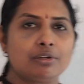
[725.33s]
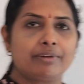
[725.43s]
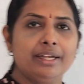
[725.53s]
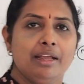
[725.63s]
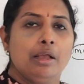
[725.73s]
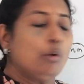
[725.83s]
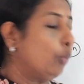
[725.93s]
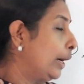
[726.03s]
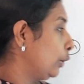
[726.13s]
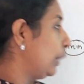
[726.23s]
children,
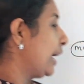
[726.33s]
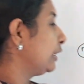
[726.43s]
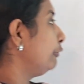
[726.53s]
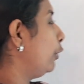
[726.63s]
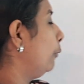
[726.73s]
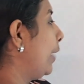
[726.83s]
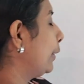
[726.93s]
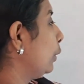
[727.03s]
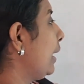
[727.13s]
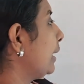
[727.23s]
what all are
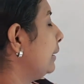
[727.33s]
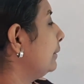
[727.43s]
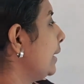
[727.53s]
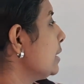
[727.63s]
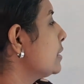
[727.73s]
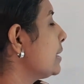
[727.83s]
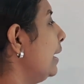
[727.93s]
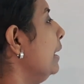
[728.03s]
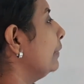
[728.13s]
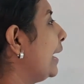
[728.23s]
the things
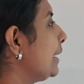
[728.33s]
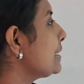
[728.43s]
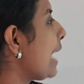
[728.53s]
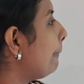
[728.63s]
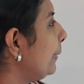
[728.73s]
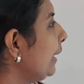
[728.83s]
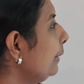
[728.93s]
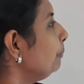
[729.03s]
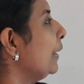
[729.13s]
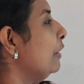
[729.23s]
that is
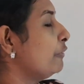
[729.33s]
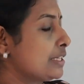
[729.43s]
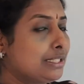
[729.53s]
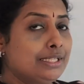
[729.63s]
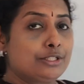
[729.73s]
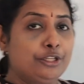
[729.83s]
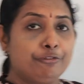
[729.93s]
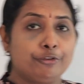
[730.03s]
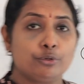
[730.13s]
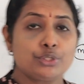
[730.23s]
happening? First is
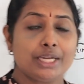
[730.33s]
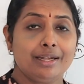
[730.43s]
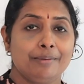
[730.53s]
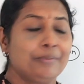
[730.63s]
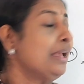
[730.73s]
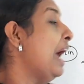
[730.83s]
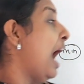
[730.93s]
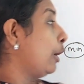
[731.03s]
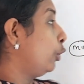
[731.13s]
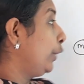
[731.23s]
diffusion.
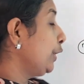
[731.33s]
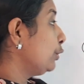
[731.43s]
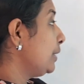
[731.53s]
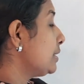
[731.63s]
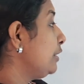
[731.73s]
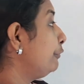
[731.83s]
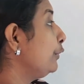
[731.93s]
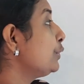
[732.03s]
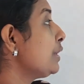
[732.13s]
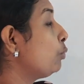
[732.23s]
According to this
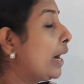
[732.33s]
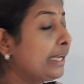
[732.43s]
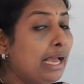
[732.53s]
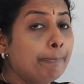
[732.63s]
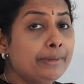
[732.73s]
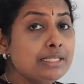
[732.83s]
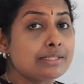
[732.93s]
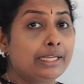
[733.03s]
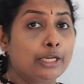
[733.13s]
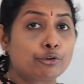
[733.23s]
diffusion, what happens?
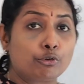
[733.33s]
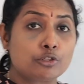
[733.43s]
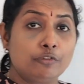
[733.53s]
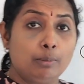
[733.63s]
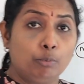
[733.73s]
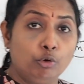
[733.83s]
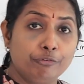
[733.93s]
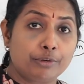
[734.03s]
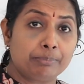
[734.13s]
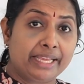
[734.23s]
The electrons will
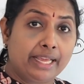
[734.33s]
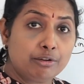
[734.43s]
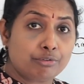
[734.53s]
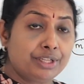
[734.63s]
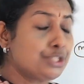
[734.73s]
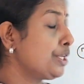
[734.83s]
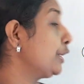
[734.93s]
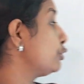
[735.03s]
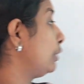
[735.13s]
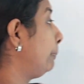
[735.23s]
move from the N
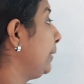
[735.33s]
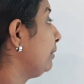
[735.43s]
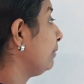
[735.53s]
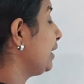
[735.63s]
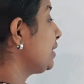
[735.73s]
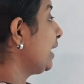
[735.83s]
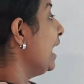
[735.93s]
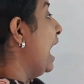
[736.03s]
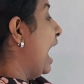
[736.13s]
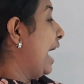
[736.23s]
region to the P region,
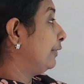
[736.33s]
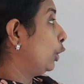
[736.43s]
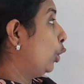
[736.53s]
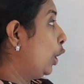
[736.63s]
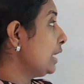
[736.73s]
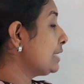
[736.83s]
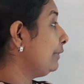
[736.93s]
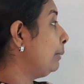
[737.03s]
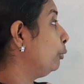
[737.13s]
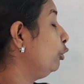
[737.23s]
and the holes
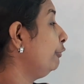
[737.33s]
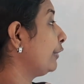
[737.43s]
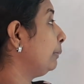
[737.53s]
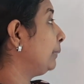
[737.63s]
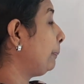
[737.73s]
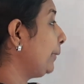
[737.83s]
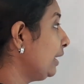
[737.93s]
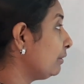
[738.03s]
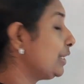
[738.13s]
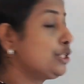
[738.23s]
will move from the
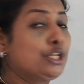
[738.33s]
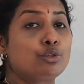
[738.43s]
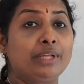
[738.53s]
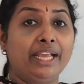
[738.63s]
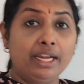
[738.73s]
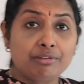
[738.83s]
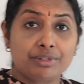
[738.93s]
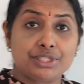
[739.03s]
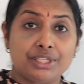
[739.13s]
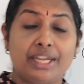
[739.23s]
P region to the N
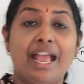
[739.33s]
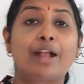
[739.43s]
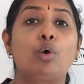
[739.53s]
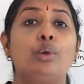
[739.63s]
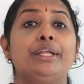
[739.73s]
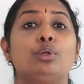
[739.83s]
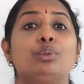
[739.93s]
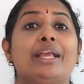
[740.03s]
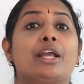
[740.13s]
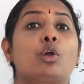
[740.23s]
region according to
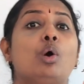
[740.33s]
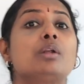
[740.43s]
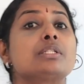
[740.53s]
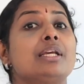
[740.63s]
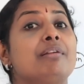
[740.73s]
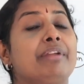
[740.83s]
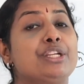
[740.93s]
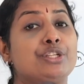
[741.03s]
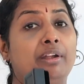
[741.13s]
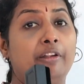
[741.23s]
their
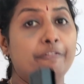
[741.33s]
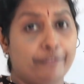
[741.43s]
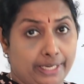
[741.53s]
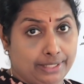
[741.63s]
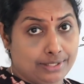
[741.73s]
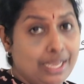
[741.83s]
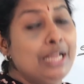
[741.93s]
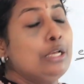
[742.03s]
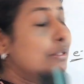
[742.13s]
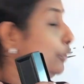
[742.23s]
concentration difference.
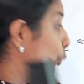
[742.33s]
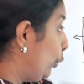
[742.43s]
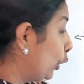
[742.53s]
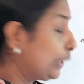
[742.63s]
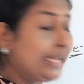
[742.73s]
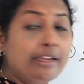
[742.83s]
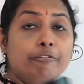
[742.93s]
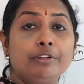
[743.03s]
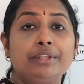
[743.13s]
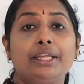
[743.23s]
You know that
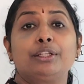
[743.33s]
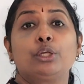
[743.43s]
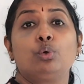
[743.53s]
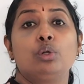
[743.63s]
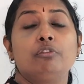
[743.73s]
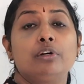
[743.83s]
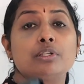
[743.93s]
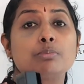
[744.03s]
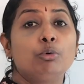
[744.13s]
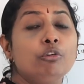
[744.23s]
everything in the
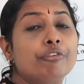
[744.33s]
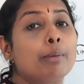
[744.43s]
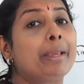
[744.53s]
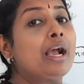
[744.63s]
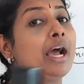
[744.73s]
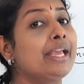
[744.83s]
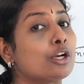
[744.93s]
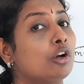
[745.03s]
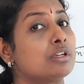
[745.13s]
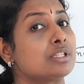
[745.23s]
universe moves from a
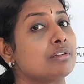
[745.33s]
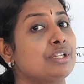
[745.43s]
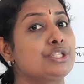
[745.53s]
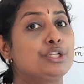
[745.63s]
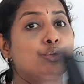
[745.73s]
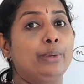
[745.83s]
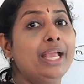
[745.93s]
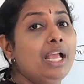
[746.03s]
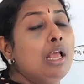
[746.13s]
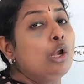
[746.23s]
higher concentration to
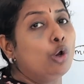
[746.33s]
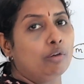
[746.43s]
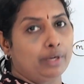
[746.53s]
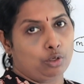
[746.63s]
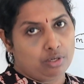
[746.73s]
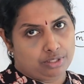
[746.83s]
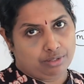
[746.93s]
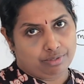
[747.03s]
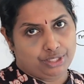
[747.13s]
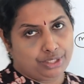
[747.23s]
a lower
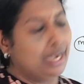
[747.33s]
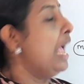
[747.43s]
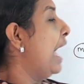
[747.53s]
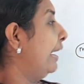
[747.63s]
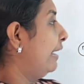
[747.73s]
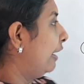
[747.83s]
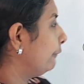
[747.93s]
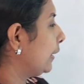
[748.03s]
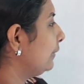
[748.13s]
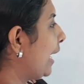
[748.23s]
concentration. And
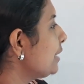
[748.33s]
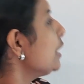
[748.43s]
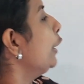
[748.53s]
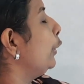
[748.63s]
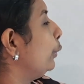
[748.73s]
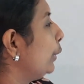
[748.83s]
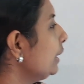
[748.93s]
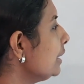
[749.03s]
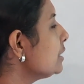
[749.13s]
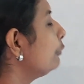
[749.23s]
after that,
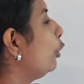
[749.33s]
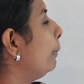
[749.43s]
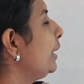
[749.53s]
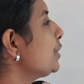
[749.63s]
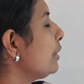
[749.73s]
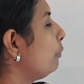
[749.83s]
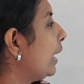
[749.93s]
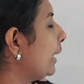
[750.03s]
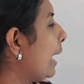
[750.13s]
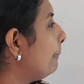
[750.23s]
during this formation,
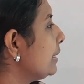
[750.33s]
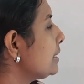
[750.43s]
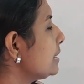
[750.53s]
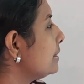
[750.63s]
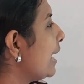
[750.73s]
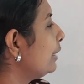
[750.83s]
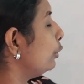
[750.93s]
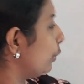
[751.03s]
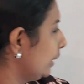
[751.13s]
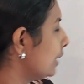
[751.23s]
what happens is that
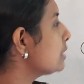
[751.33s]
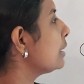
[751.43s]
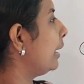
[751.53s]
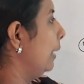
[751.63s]
during this